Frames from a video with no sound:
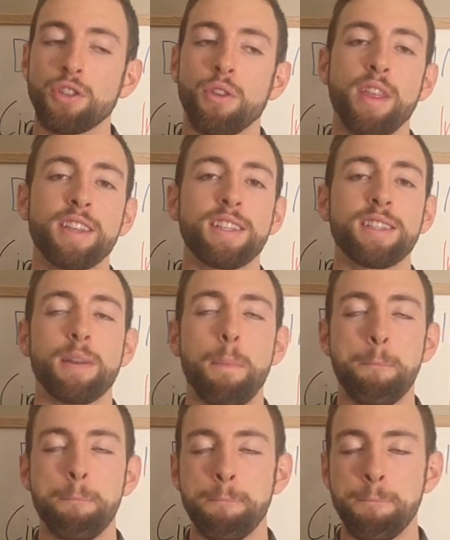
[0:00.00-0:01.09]
So this is a
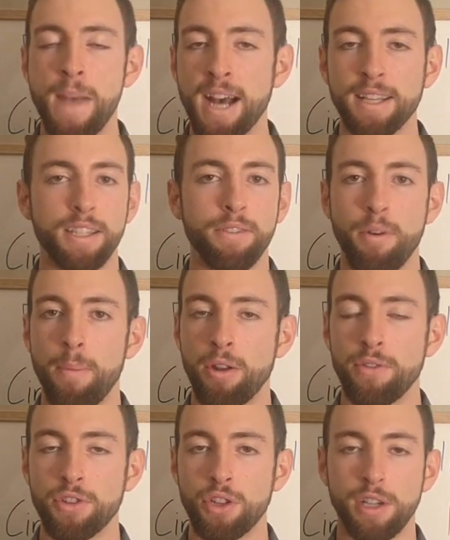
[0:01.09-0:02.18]
massive amount
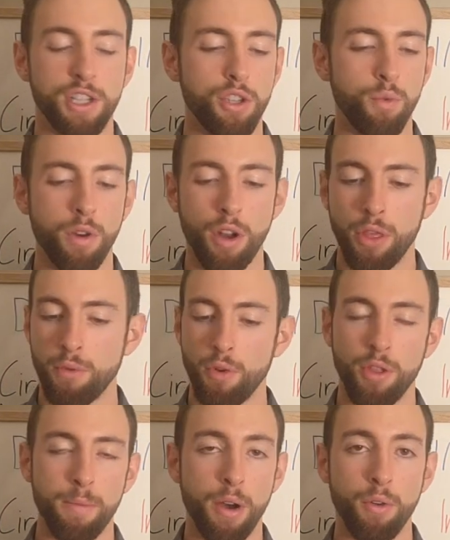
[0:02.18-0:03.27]
of stress. You want to throw
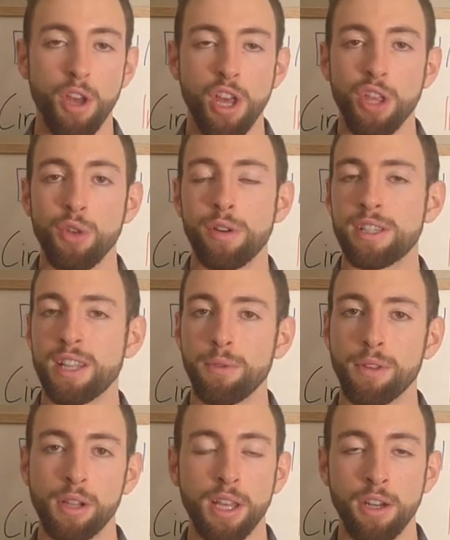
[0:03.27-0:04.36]
them out. You want to stick
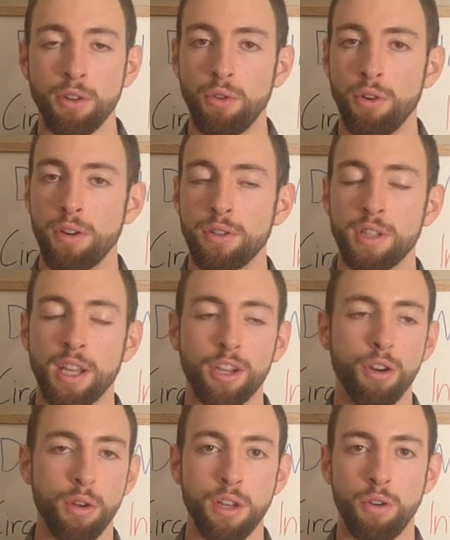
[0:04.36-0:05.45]
with cleaner oils like
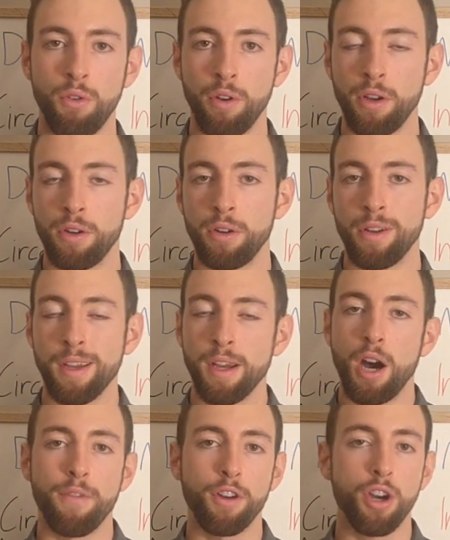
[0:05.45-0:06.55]
coconut oil,
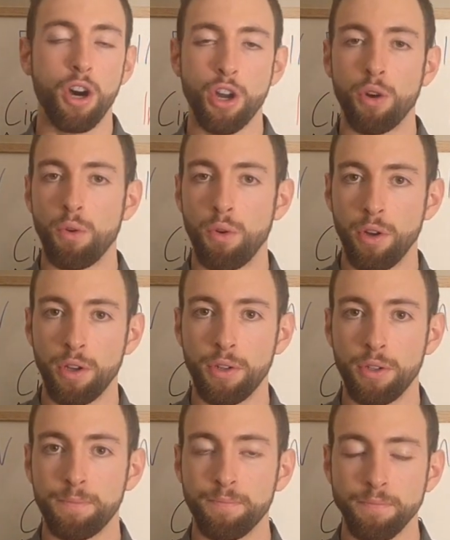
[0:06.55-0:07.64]
avocado
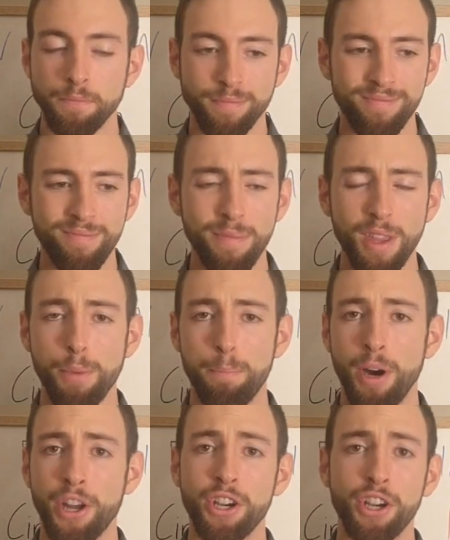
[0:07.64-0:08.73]
oil,
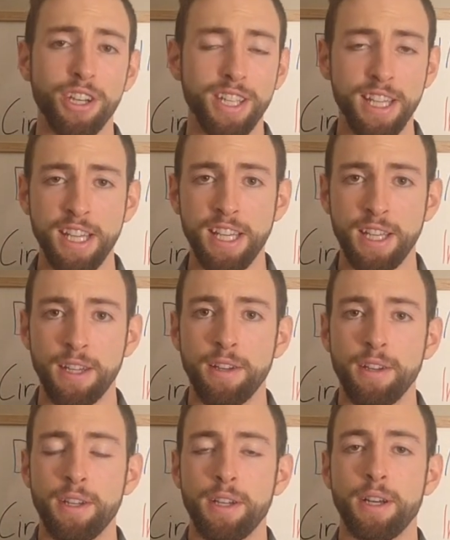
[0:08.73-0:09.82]
butter, ghee,
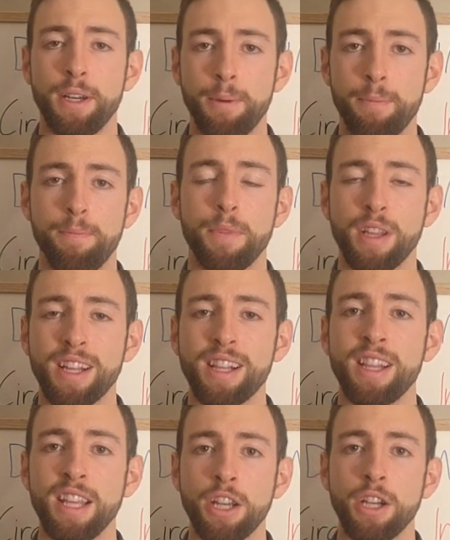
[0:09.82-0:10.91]

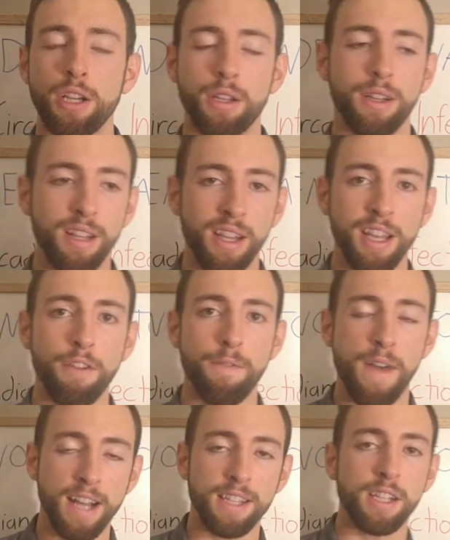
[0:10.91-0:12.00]
cleaner
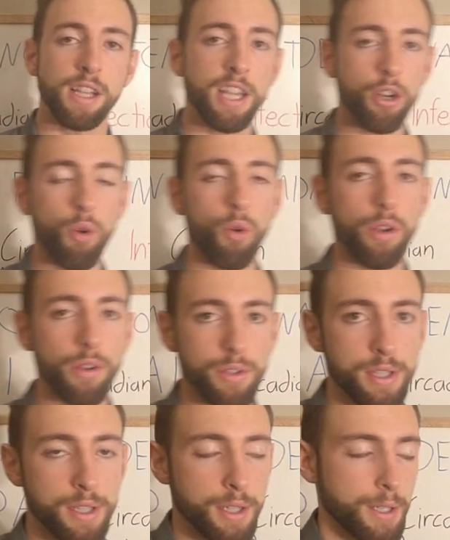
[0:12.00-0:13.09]
fats, cleaner oils.